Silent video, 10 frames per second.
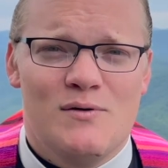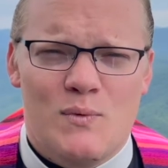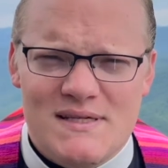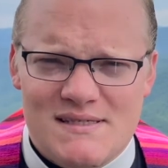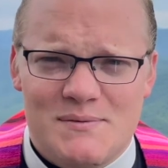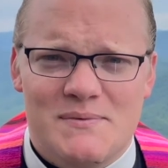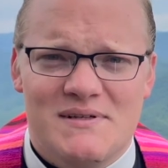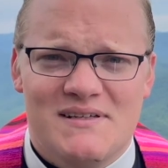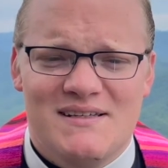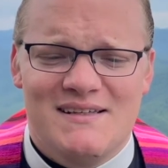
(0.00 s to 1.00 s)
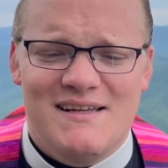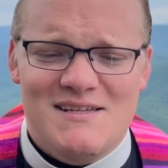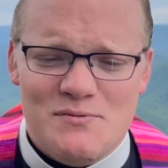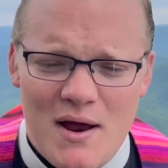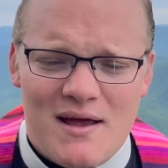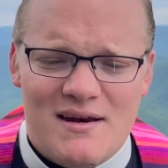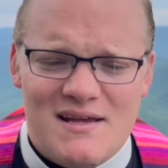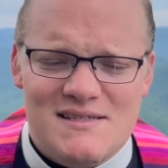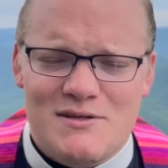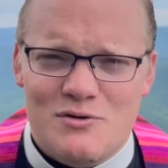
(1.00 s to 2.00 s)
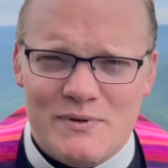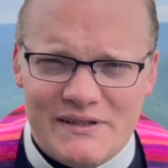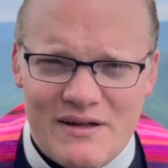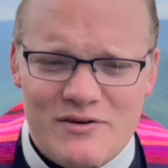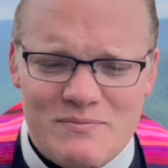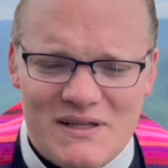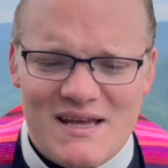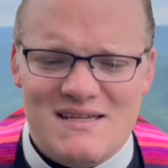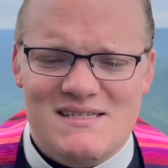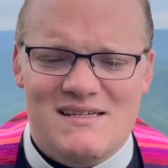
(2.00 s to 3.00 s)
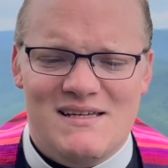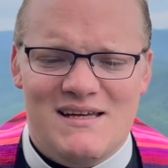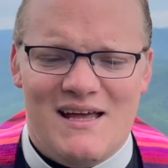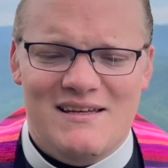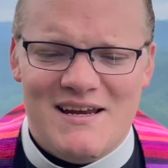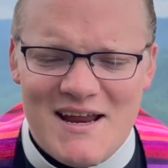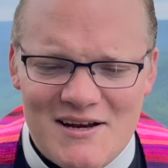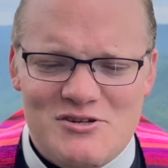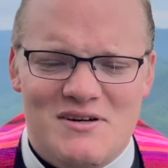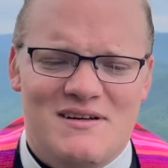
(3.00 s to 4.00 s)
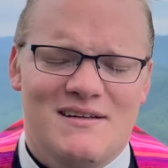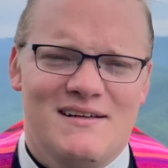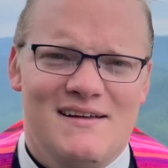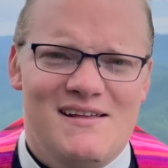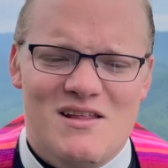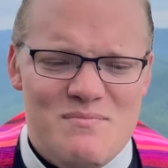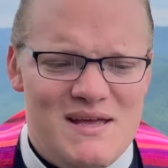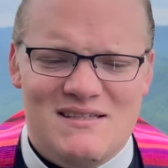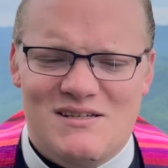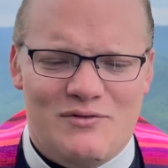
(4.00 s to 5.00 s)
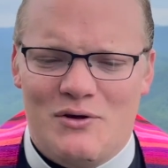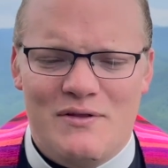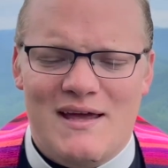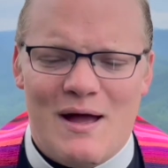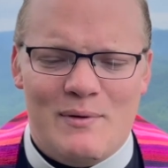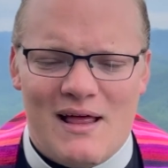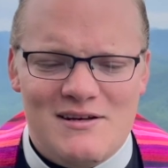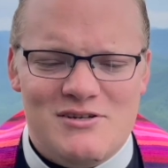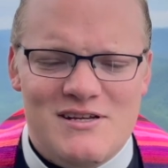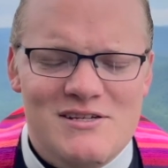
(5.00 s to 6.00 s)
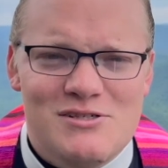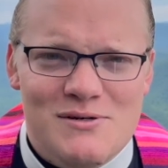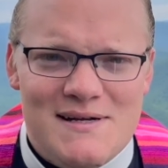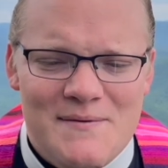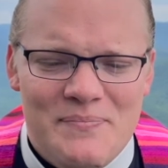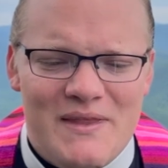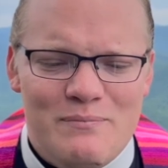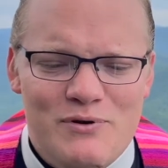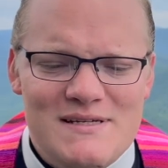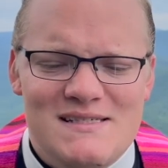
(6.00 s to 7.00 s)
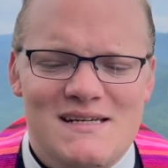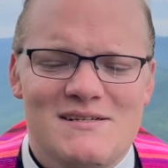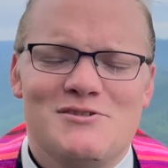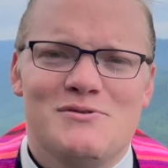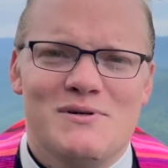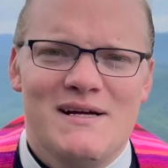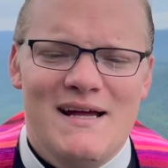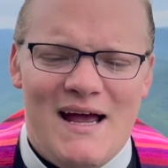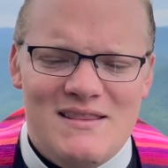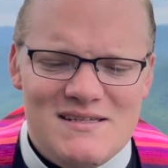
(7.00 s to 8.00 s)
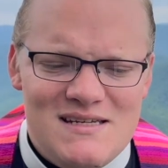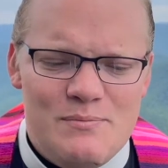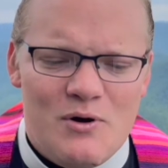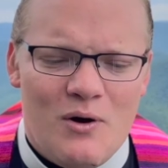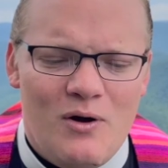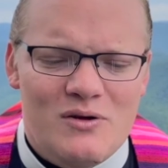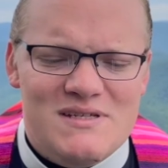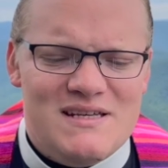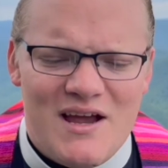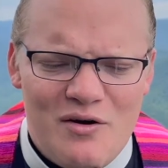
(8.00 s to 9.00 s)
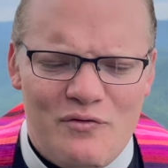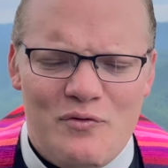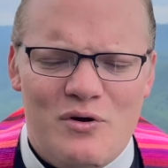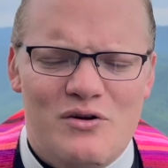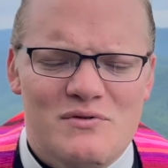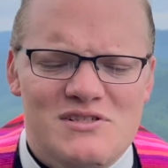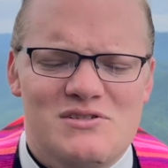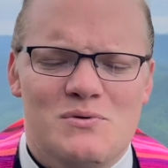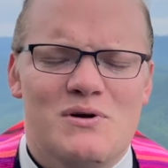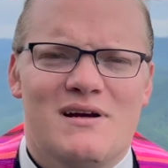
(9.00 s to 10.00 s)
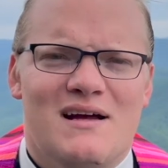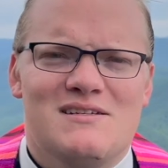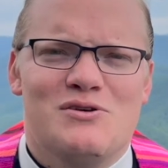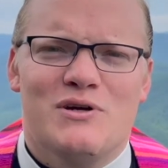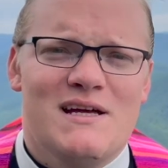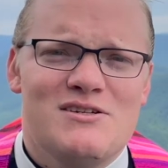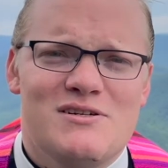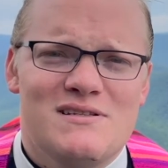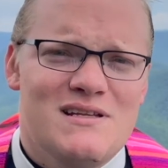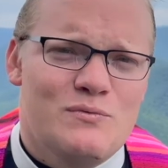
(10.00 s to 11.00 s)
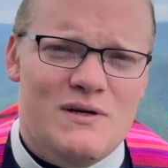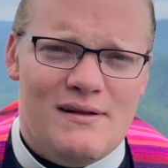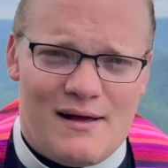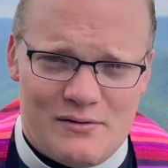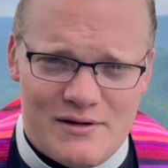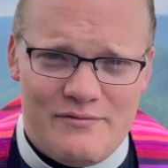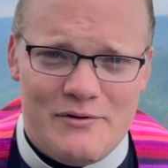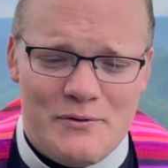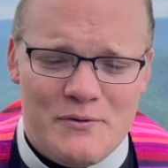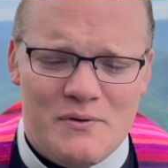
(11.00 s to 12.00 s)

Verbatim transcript: Wisdom is recognizing your beloved place and connection in the midst of all the Appalachian history that preceded you and the deep call to care for and restore God's creation that will outlive you.